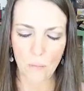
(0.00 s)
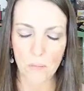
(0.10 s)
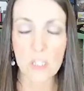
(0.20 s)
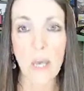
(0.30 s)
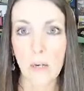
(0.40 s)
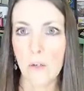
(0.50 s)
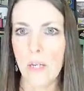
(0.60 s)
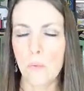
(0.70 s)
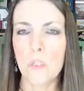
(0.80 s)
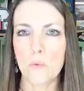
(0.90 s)

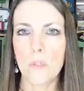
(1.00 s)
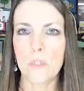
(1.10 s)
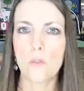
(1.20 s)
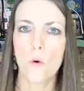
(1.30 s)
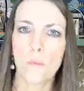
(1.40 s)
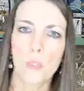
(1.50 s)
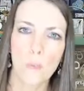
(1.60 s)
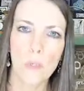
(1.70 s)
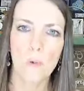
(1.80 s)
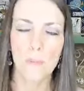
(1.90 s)
Saturday, which was normally
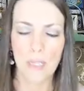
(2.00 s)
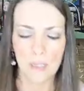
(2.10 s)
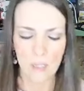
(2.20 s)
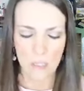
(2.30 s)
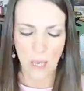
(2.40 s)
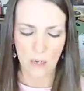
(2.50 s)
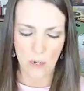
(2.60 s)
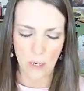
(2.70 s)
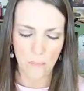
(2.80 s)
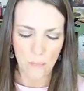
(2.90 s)
when it would be this
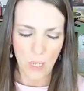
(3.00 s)
Saturday.